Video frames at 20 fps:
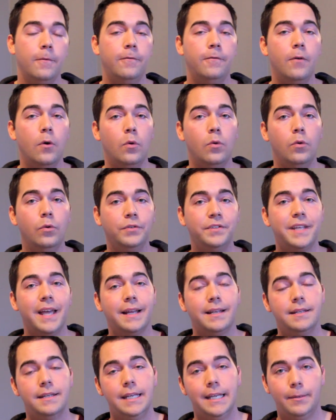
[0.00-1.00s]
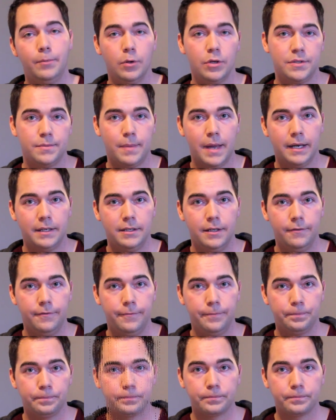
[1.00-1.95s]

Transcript: vocal technique perspective.